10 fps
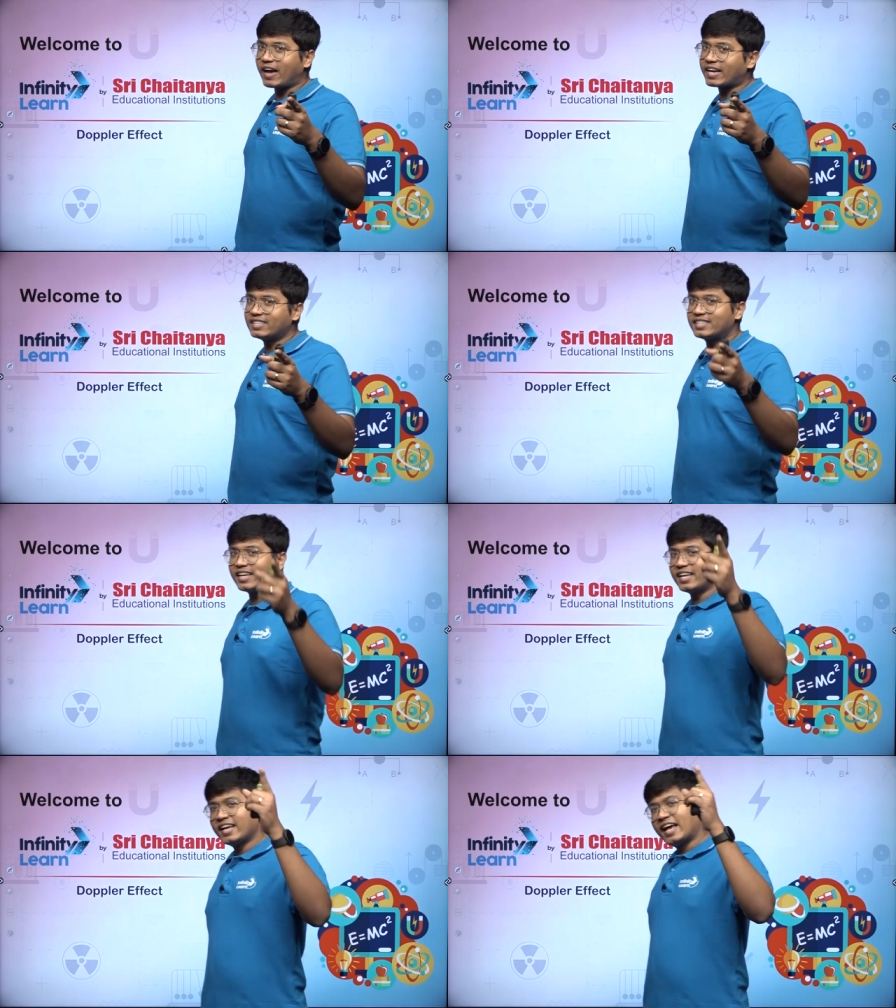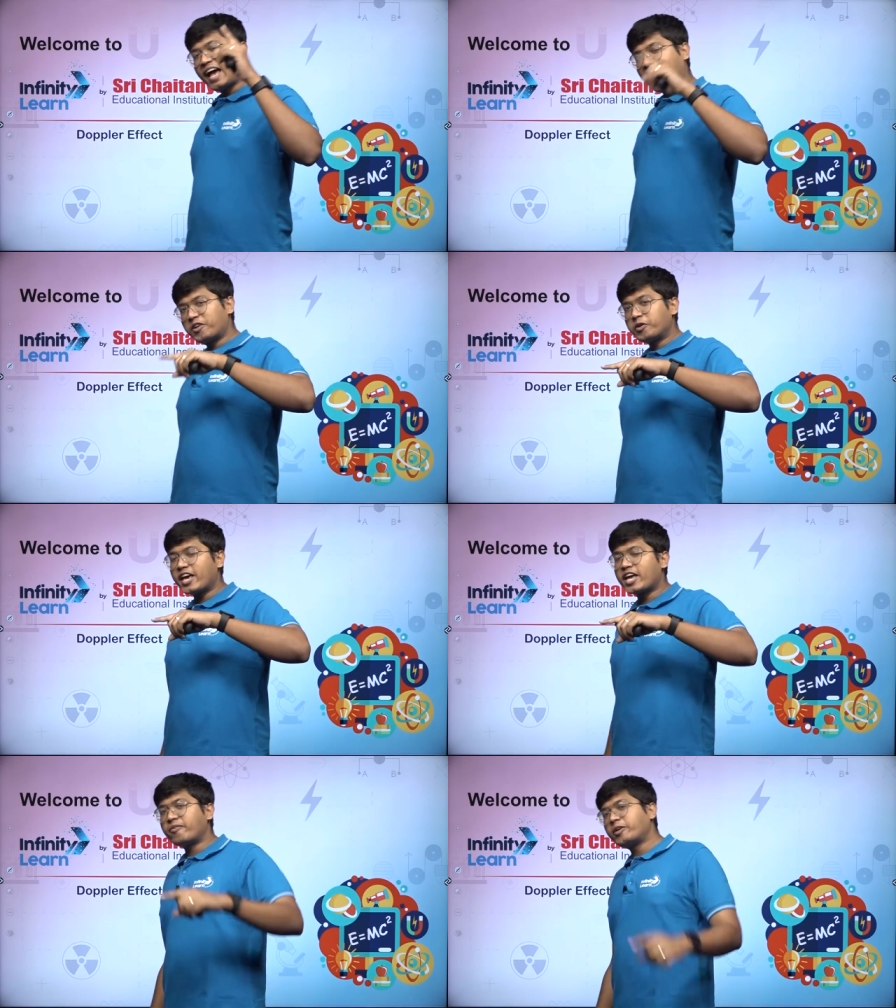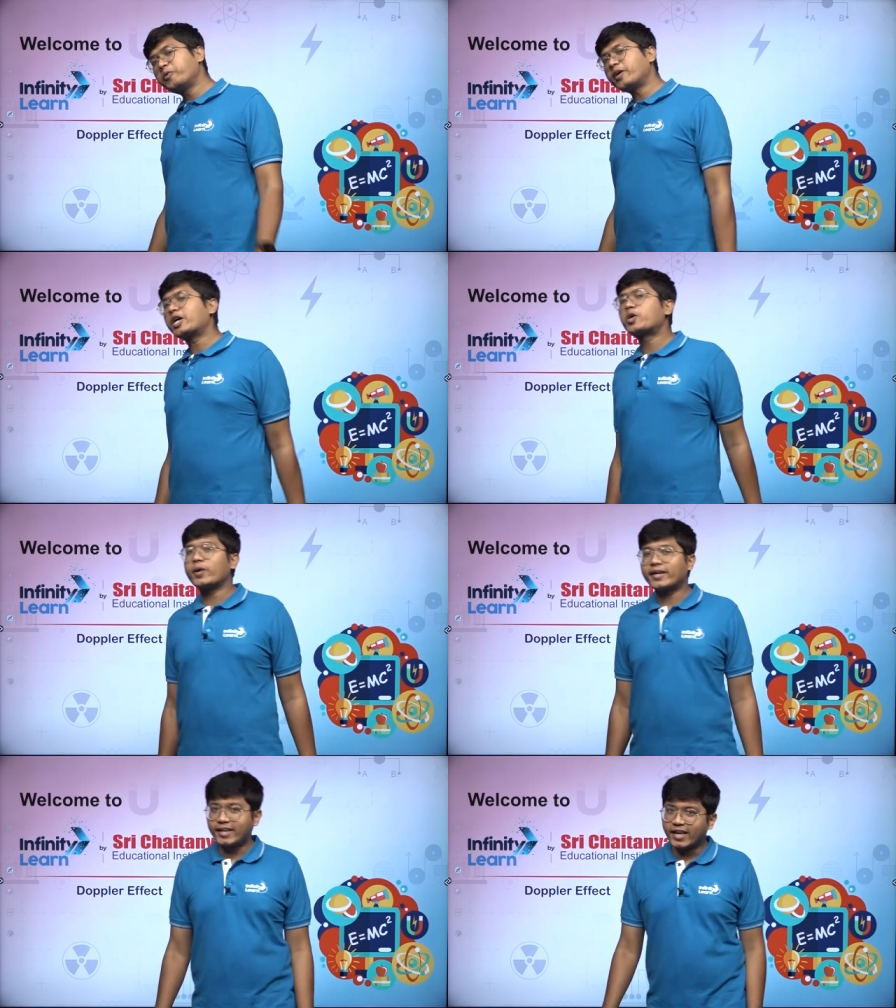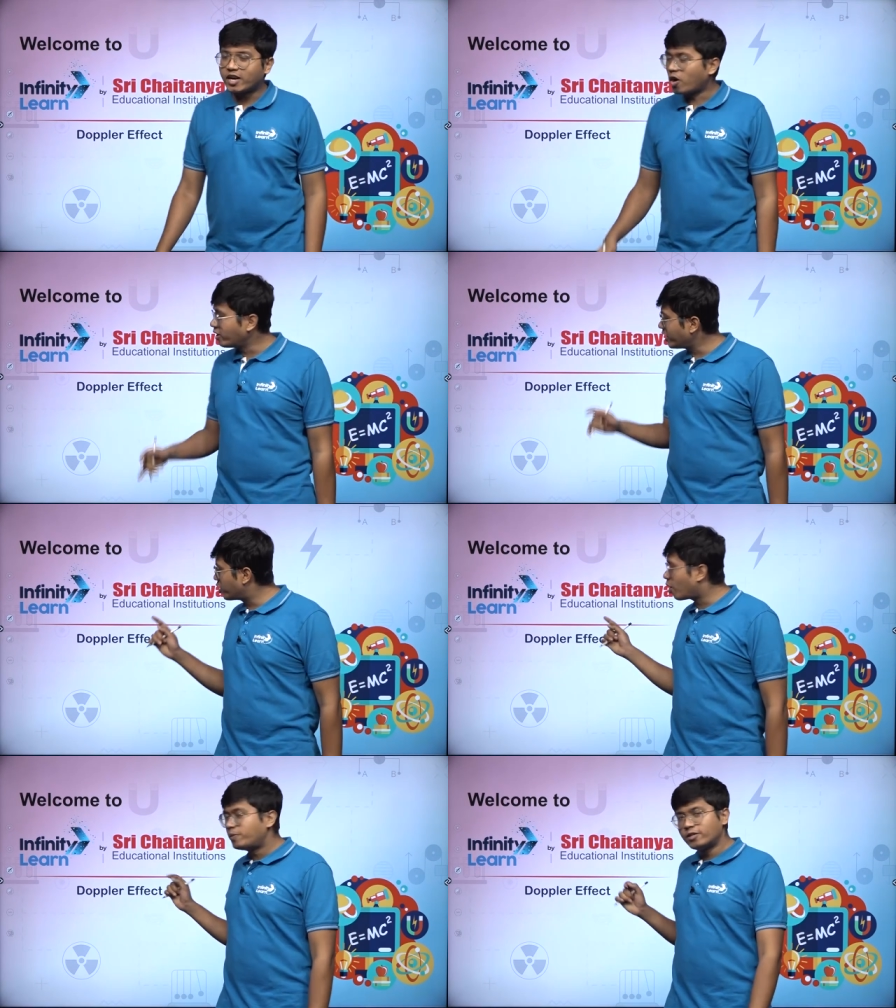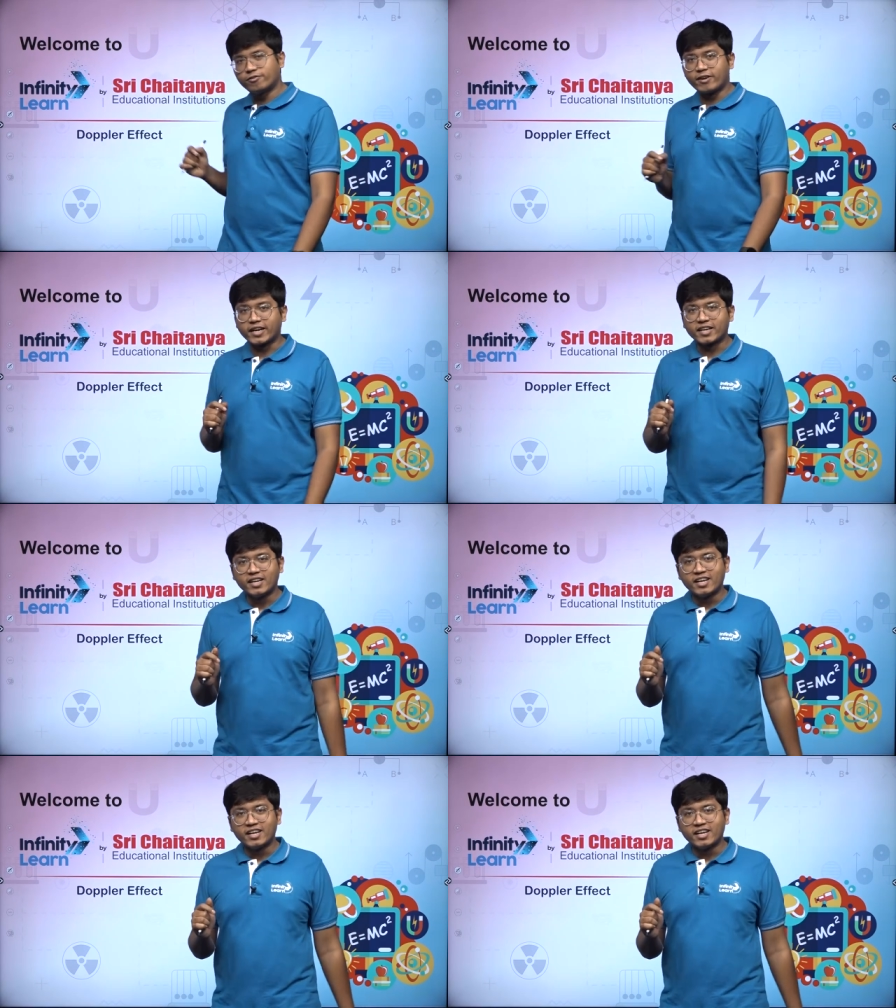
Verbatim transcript: faculty and today we're doing a quick take on the Doppler effect.